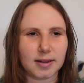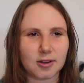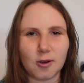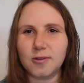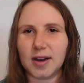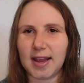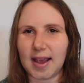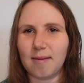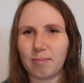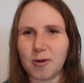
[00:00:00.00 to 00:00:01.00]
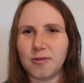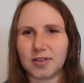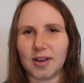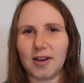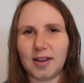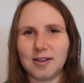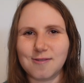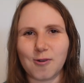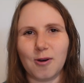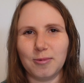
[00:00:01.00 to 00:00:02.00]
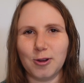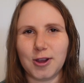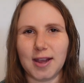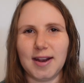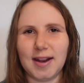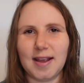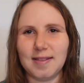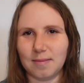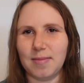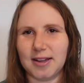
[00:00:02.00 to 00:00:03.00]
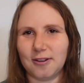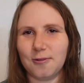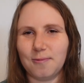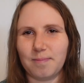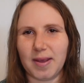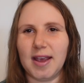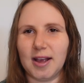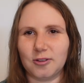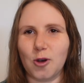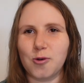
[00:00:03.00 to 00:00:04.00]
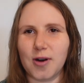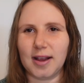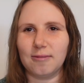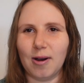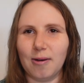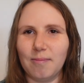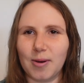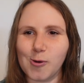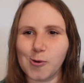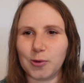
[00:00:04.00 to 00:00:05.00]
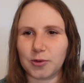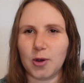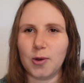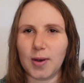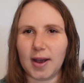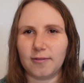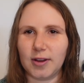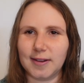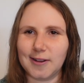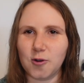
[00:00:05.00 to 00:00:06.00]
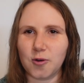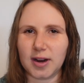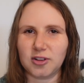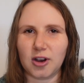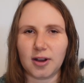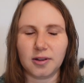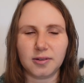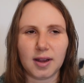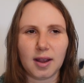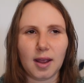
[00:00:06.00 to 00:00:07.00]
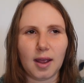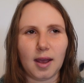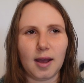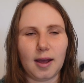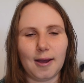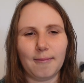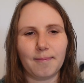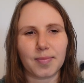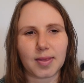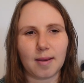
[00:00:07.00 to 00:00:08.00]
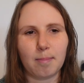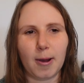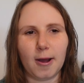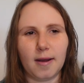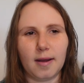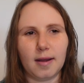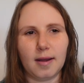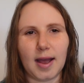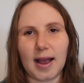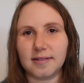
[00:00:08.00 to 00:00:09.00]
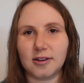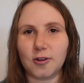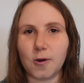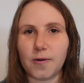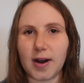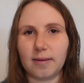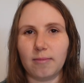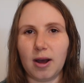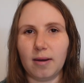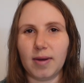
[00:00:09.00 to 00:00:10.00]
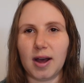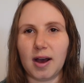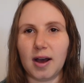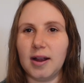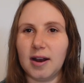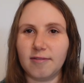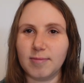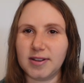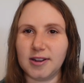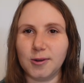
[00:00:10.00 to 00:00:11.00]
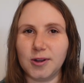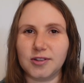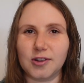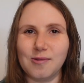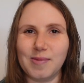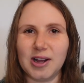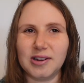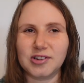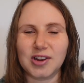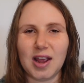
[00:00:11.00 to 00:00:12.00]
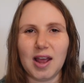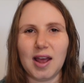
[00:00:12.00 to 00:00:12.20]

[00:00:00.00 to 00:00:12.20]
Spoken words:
totally get both sides from looking in the middle, being a donor egg mum, but also having a donor egg child. But as a donor egg mum, I love Matilda so much,